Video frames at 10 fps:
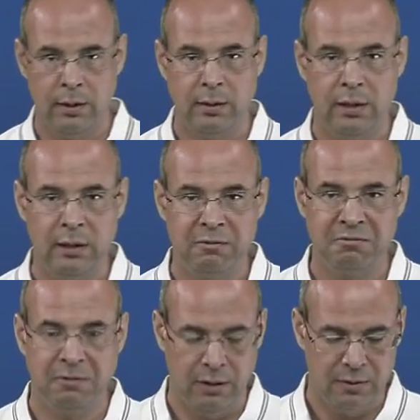
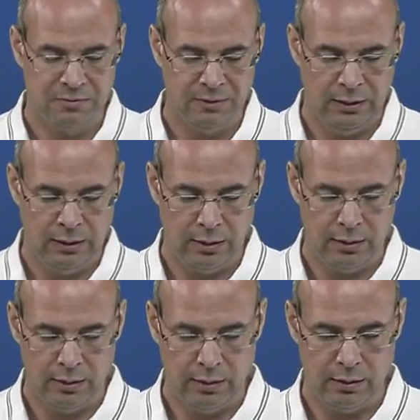If the
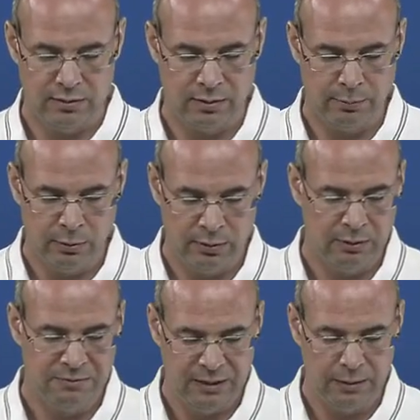
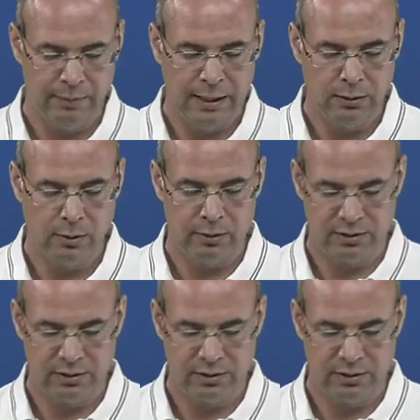main clause